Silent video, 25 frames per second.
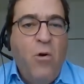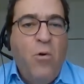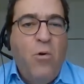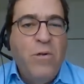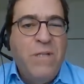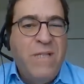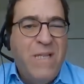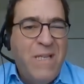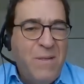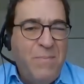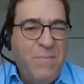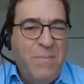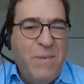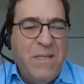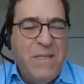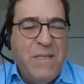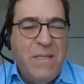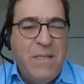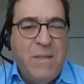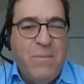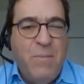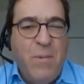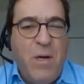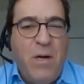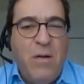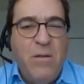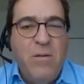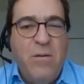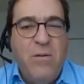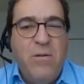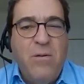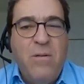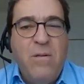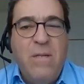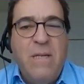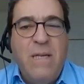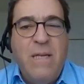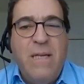or this business
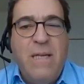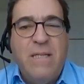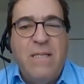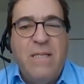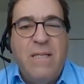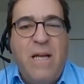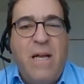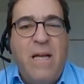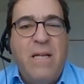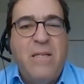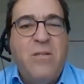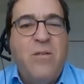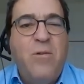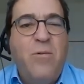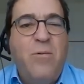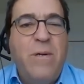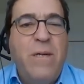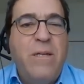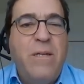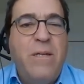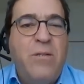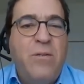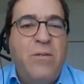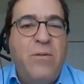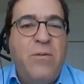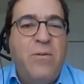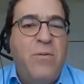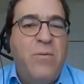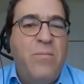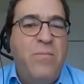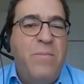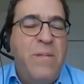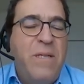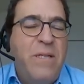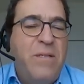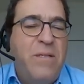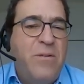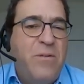model is not going to
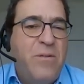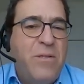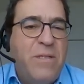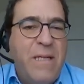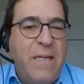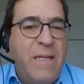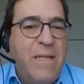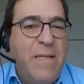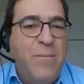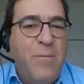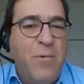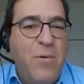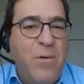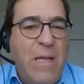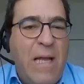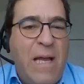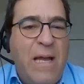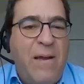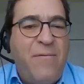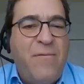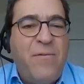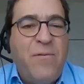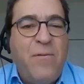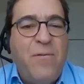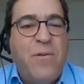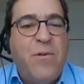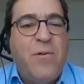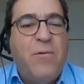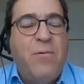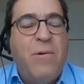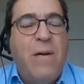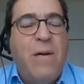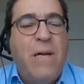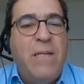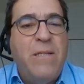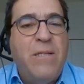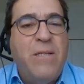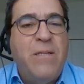be sustainable after the
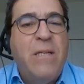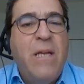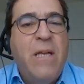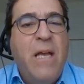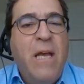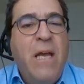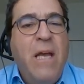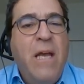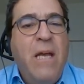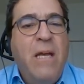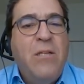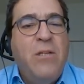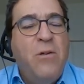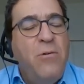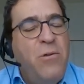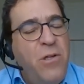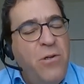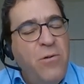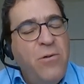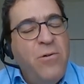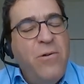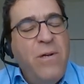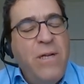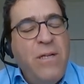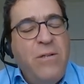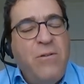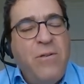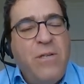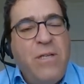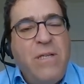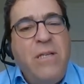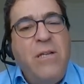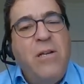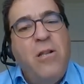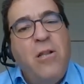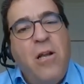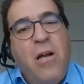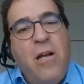crisis. So you're going to
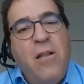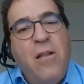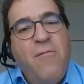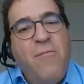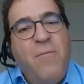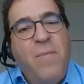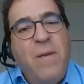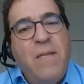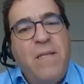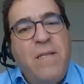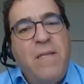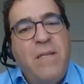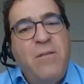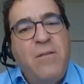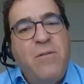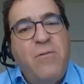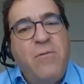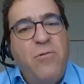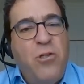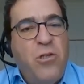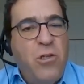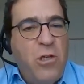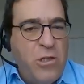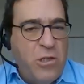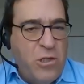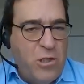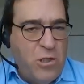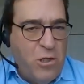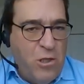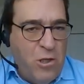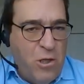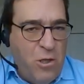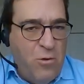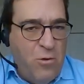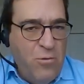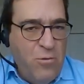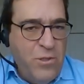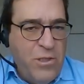see a lot of business who just
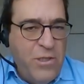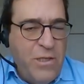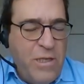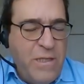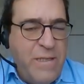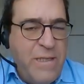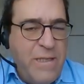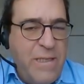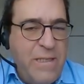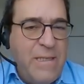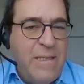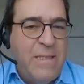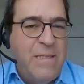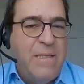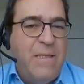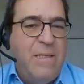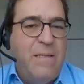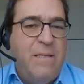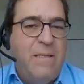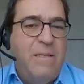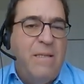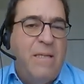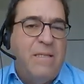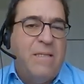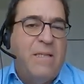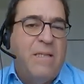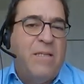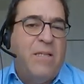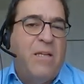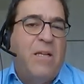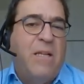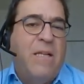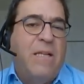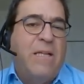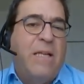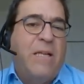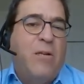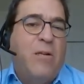close, not
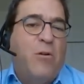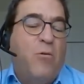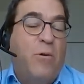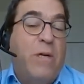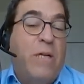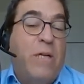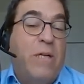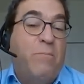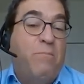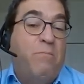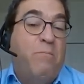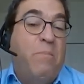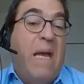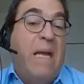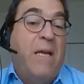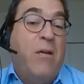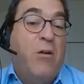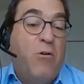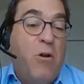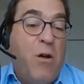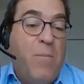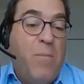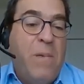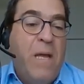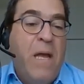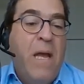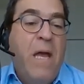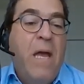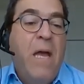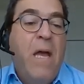necessarily they're going bankrupt,